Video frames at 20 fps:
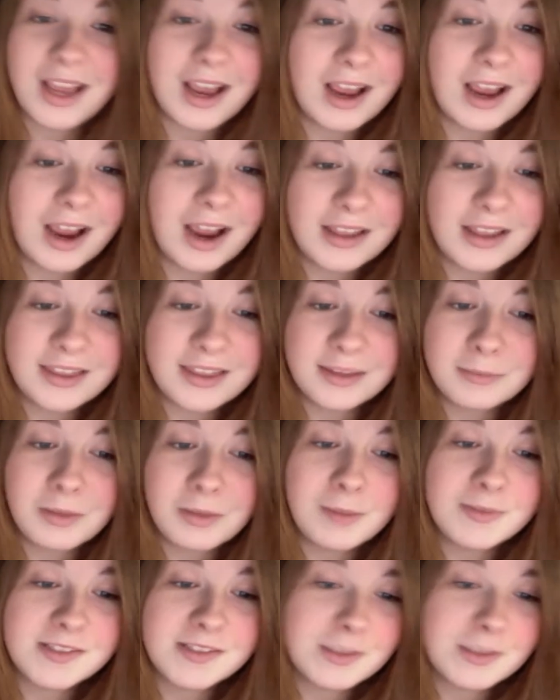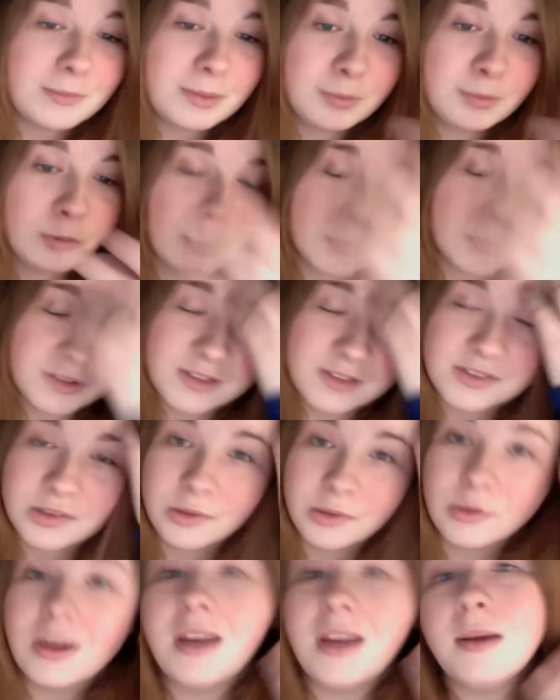I think maybe some people will
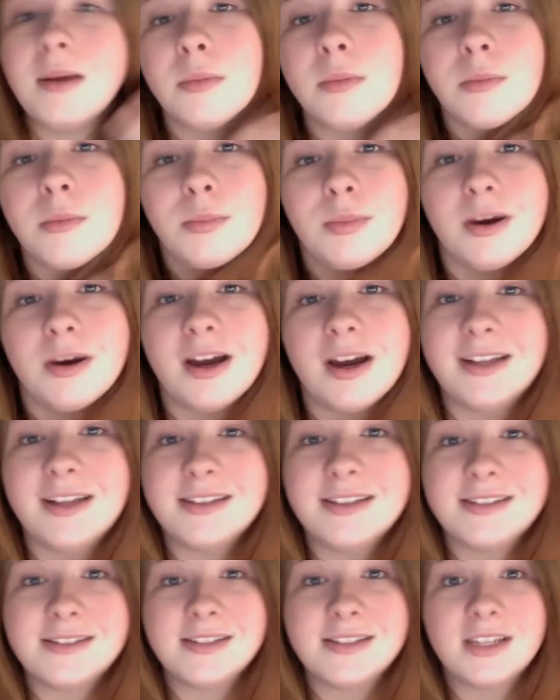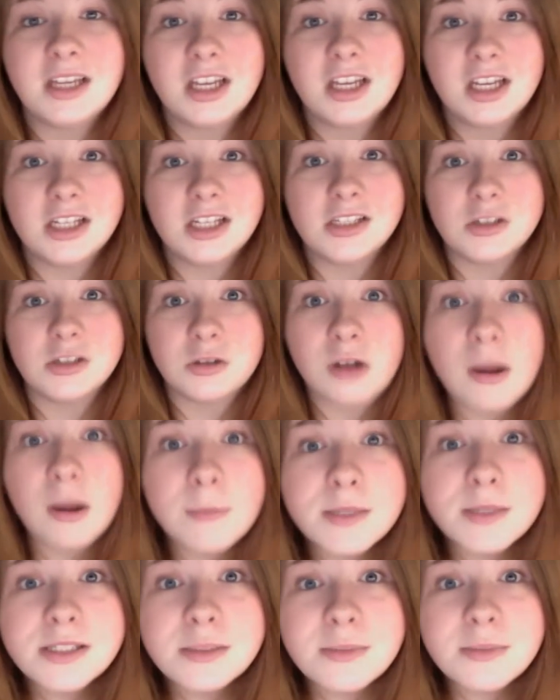disagree, but don't come
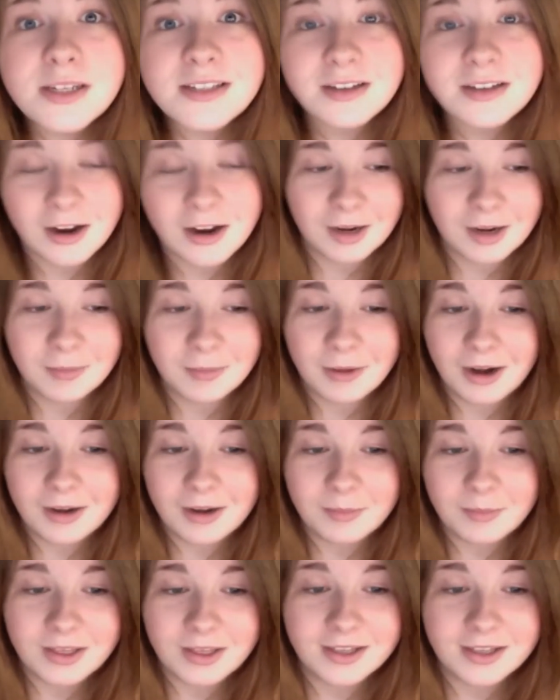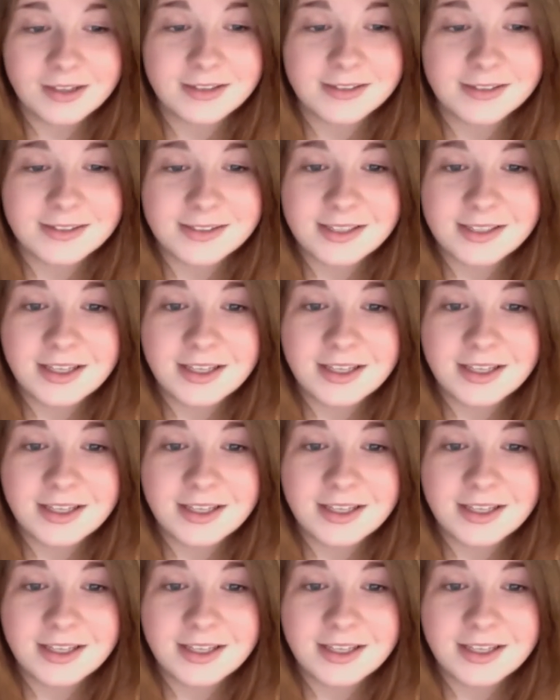into me talking about it because